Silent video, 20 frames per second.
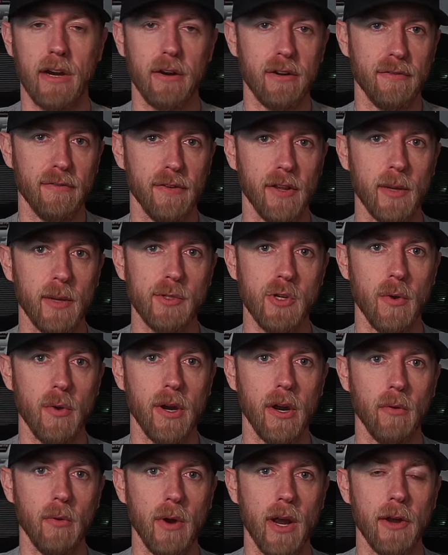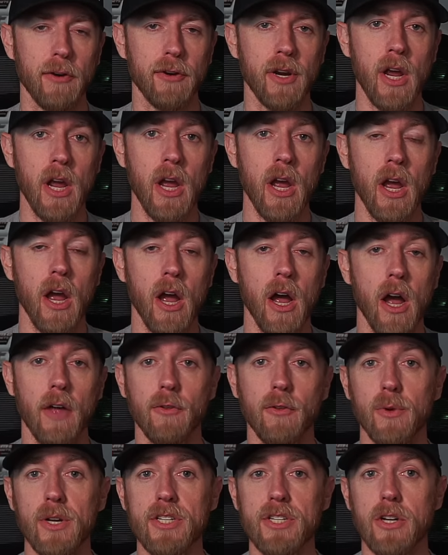Phillips going around.
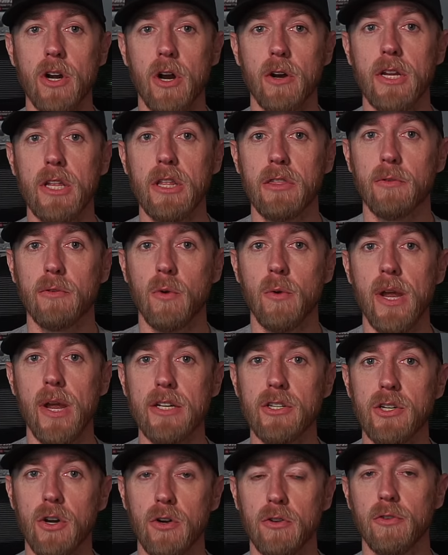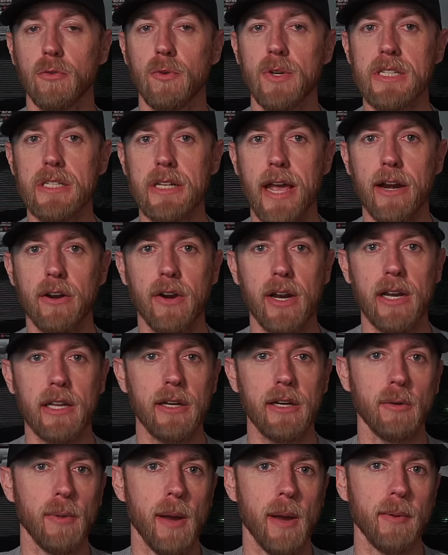On the restart, he threw a turn three slider at
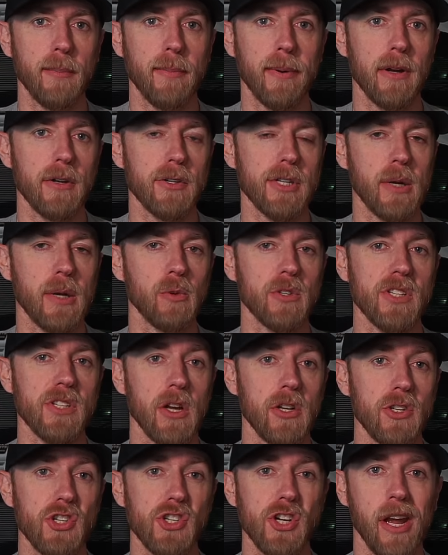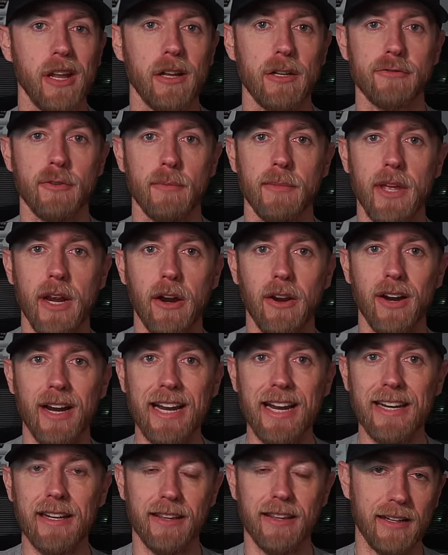leader Bobby Pierce and was unchallenged from there
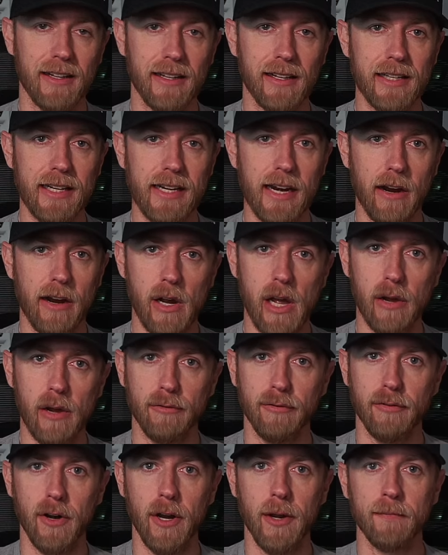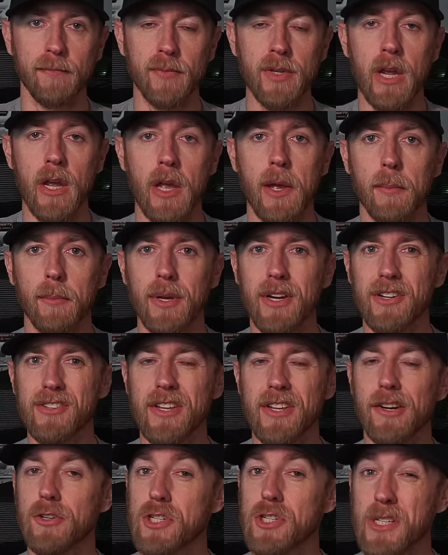in the clean air out front.
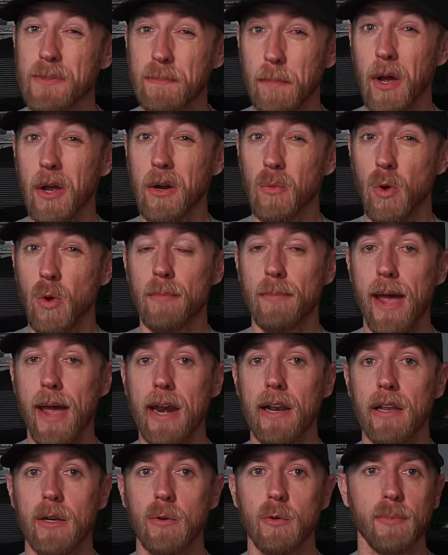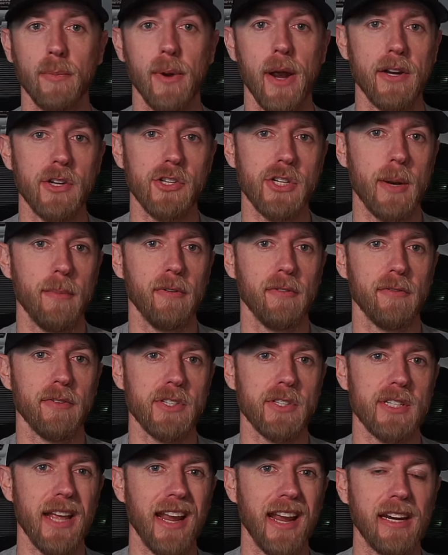Pierce later spun while battling with Brandon Shepard for
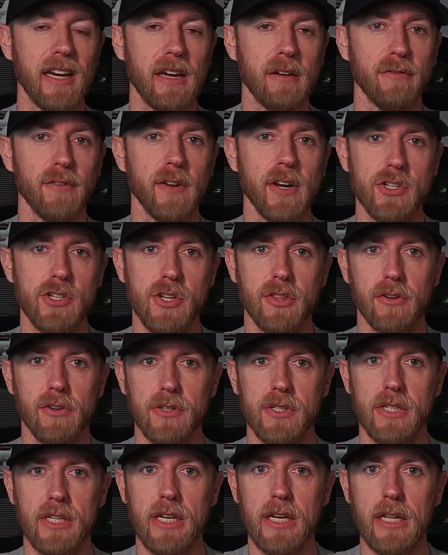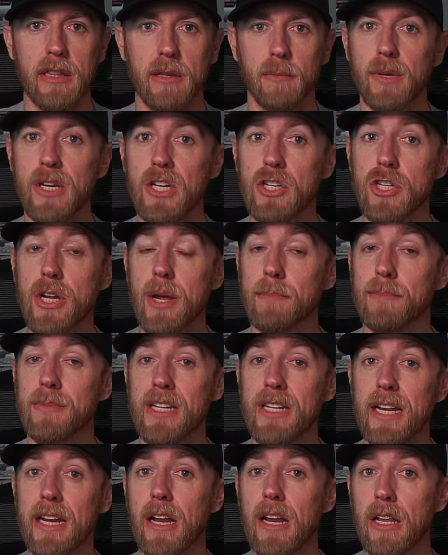second and finished 13th. Bishop
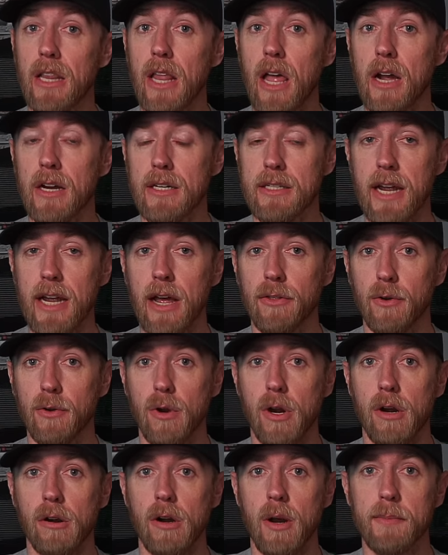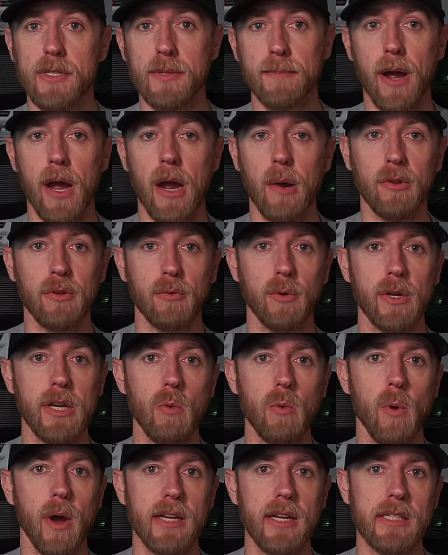did lock down the runner-up spot with
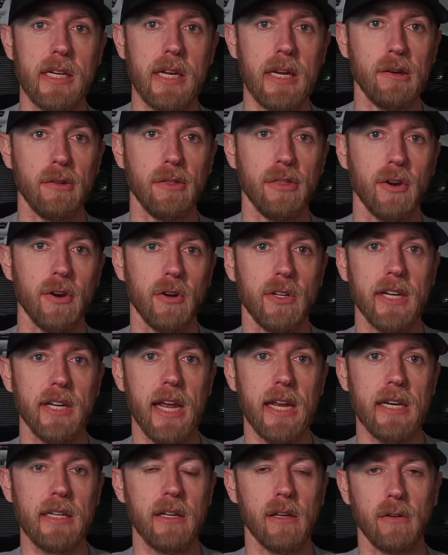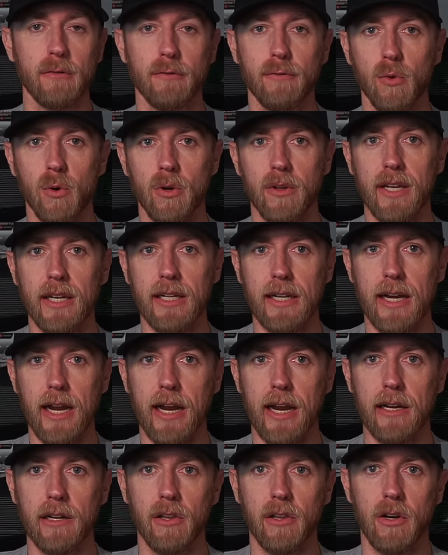Ricky Weiss in third, Cade Dillard fourth, and
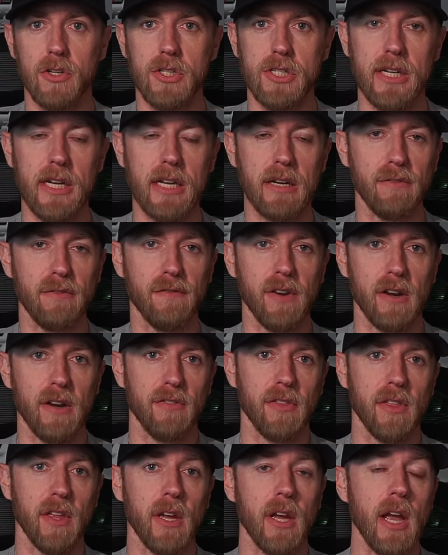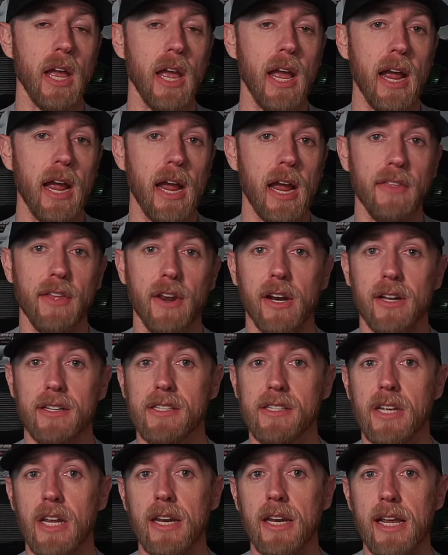Kyle Larson in fifth. And then on
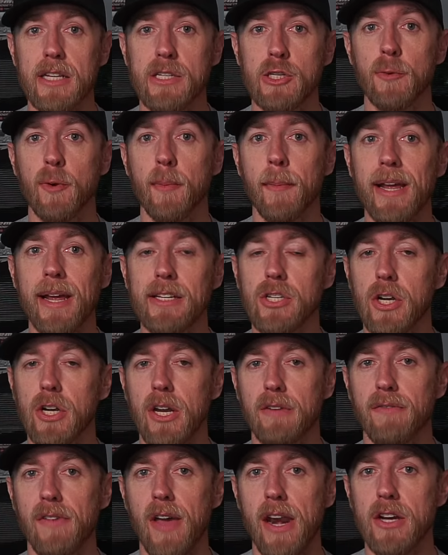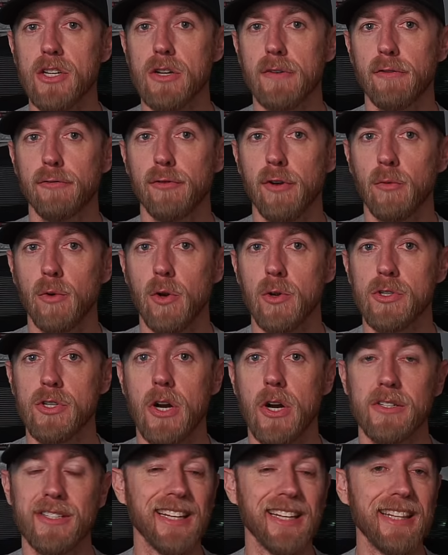Sunday, Superman took advantage of a front row
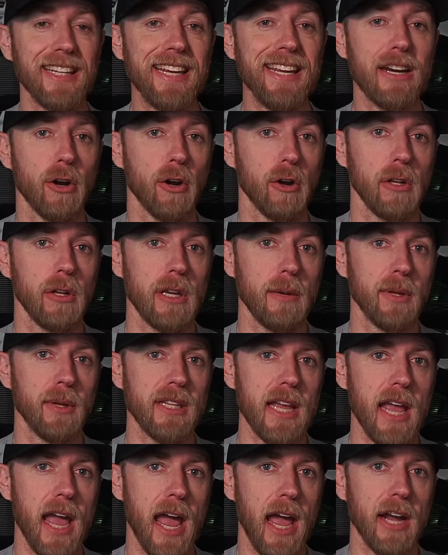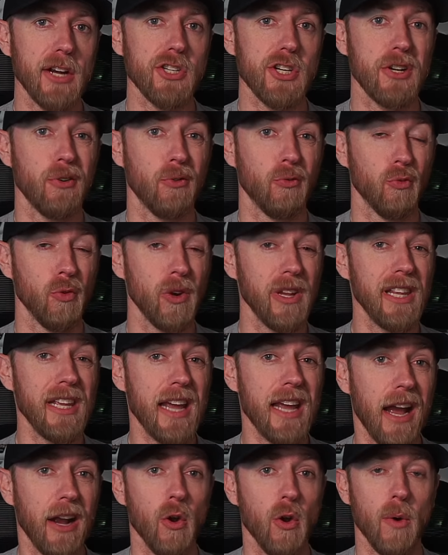start to lead early, but the action really
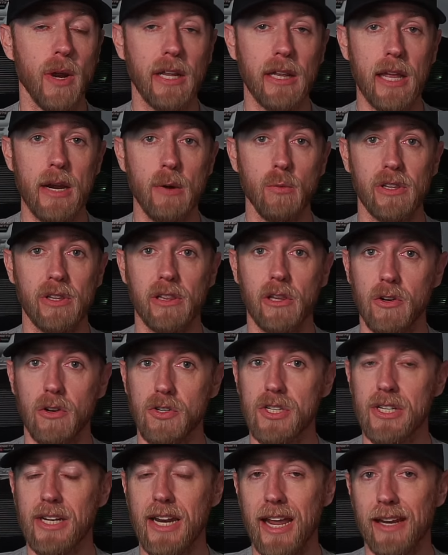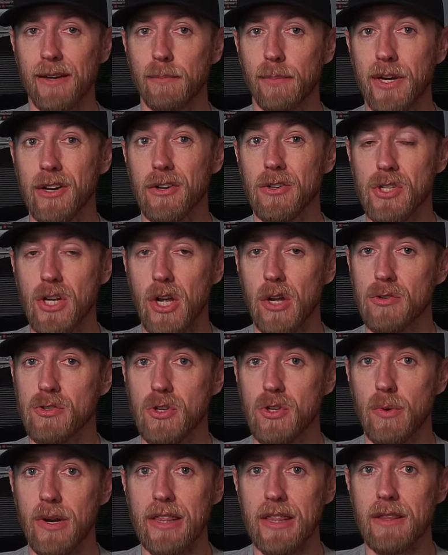got going late with Larson and Pierce
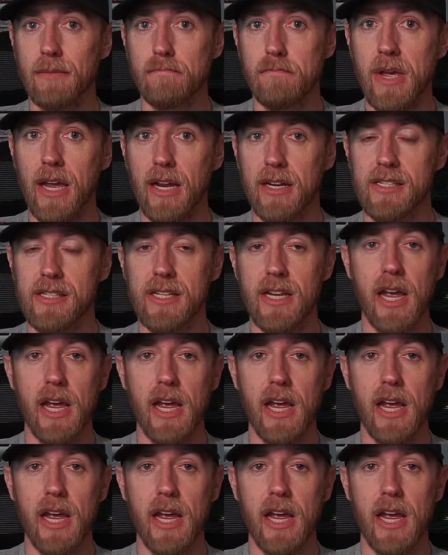also in the mix.